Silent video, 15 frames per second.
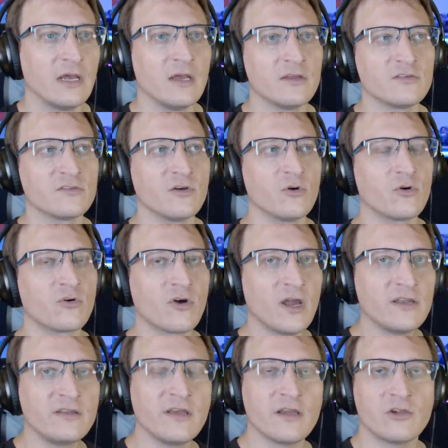So
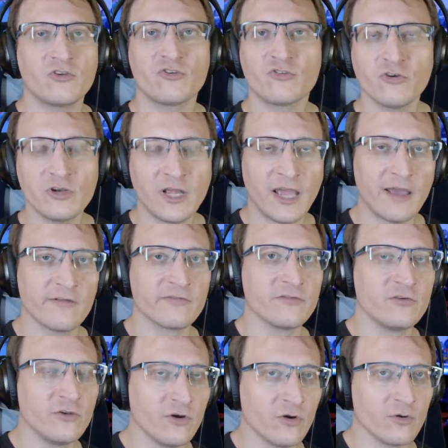Crytek should have
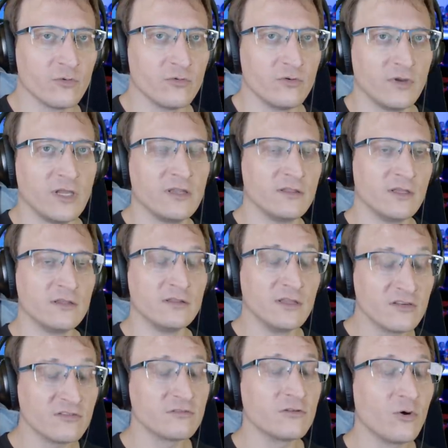known, in, in
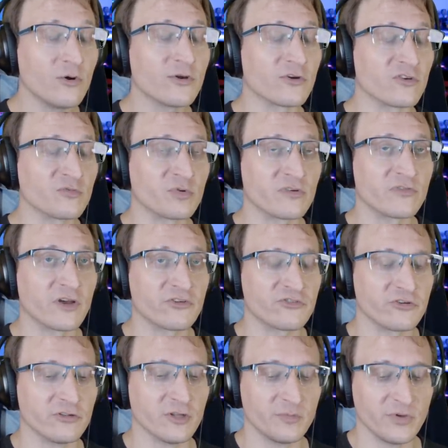this lawyer's
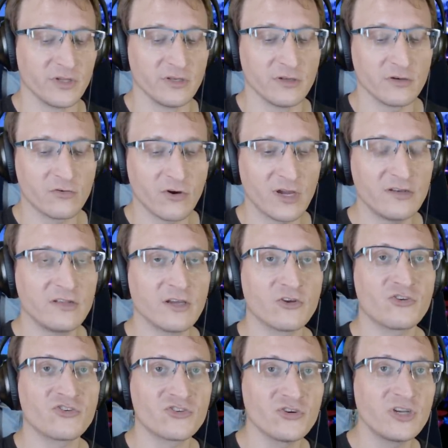professional opinion, Crytek
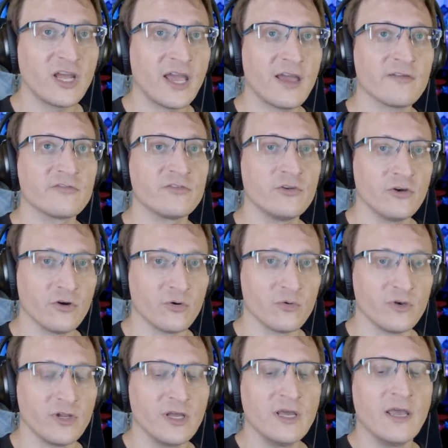should have
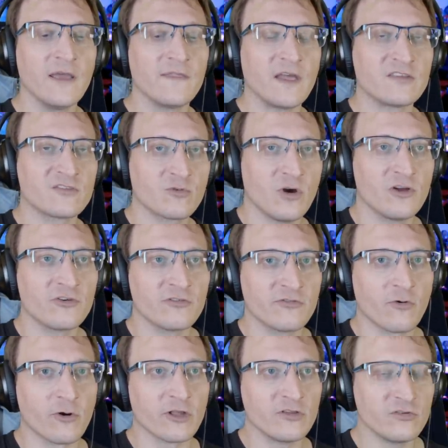known that Squadron
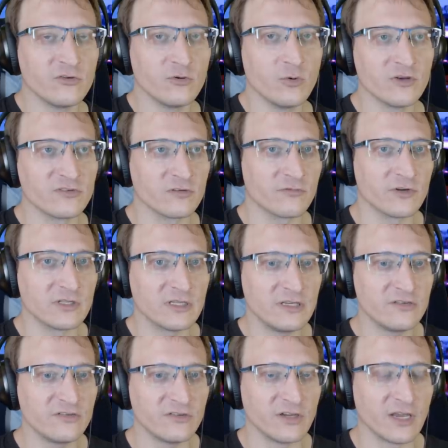42 wasn't
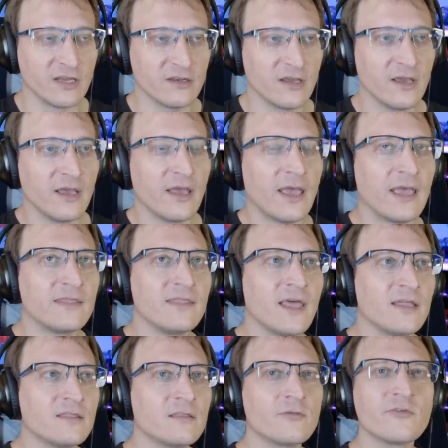released yet, and
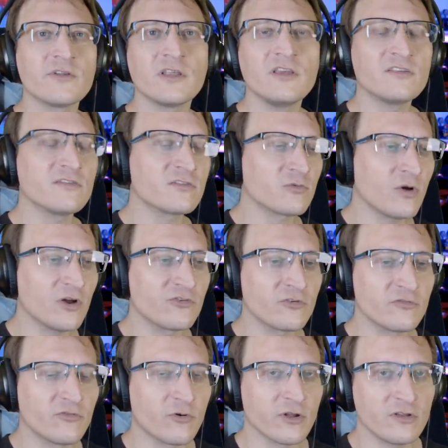that the release of Squadron
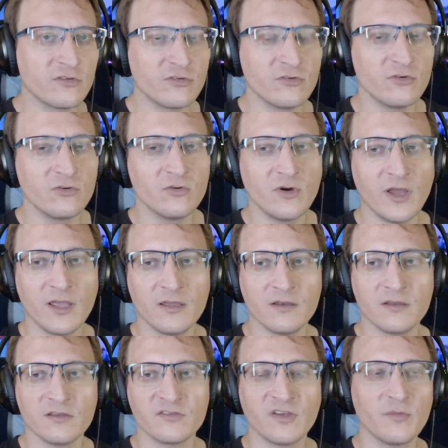42 in
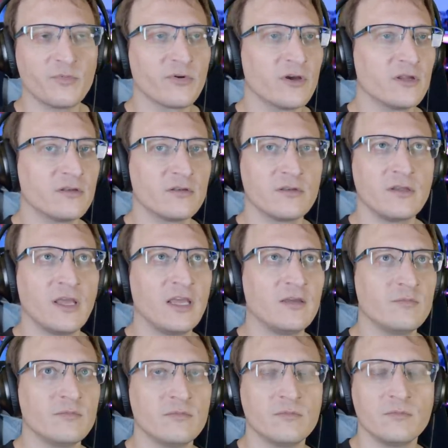a separate
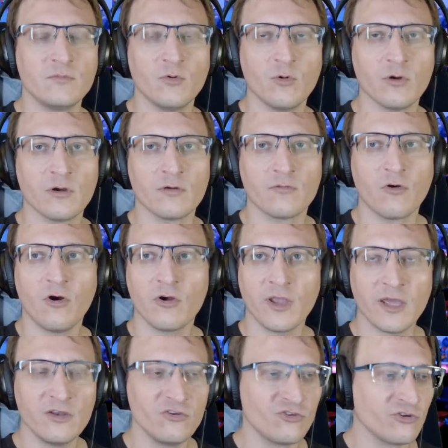game or wrong
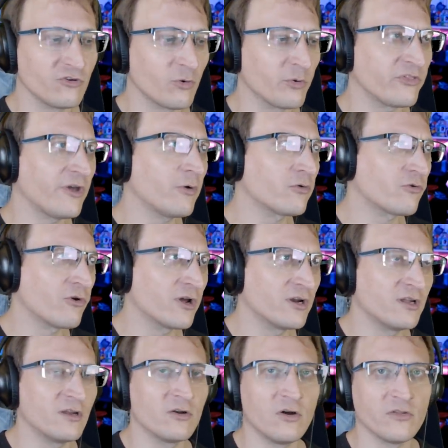engine or without
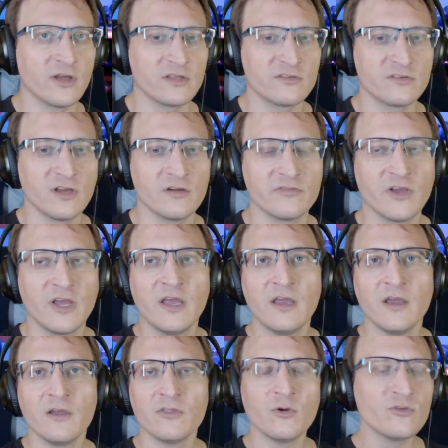credit and all that stuff,
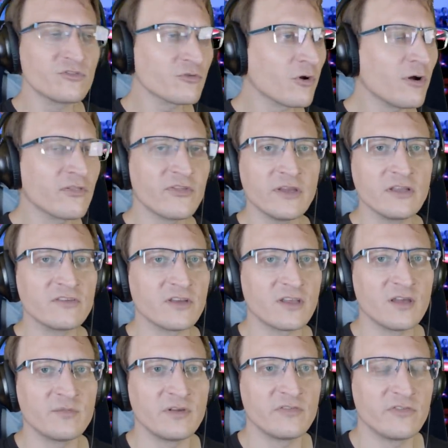those are all things that
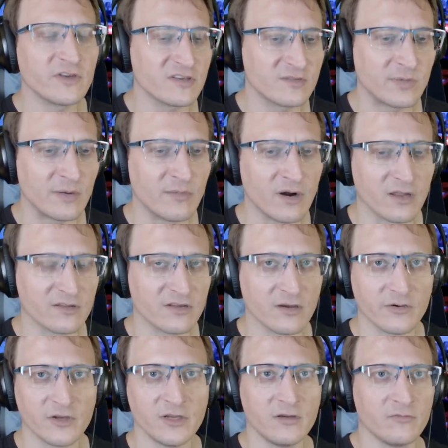can be fixed by
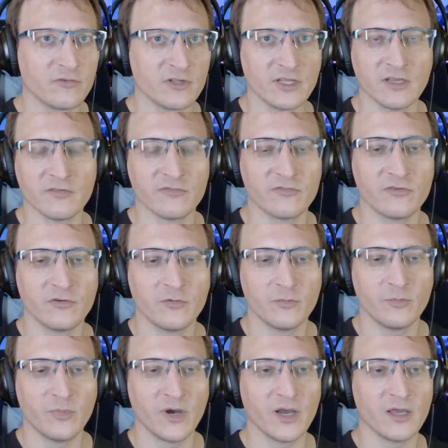monetary relief,
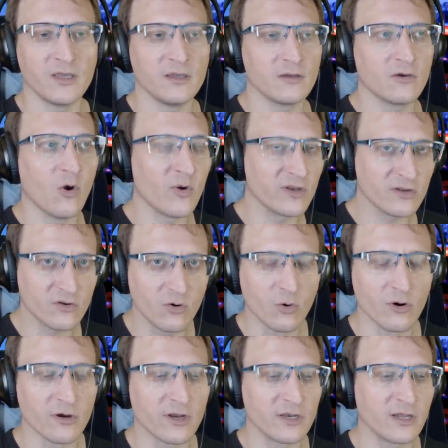by going to
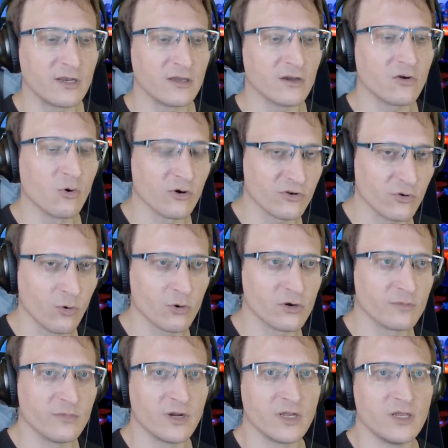court and getting a court to order
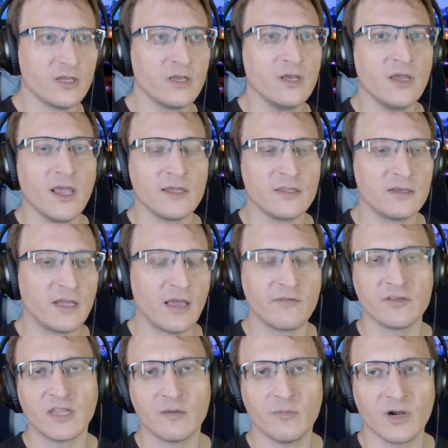money and then
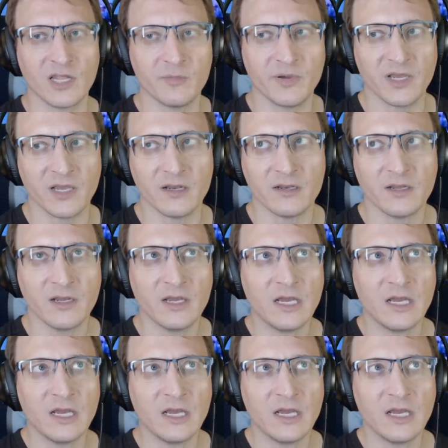having that money paid.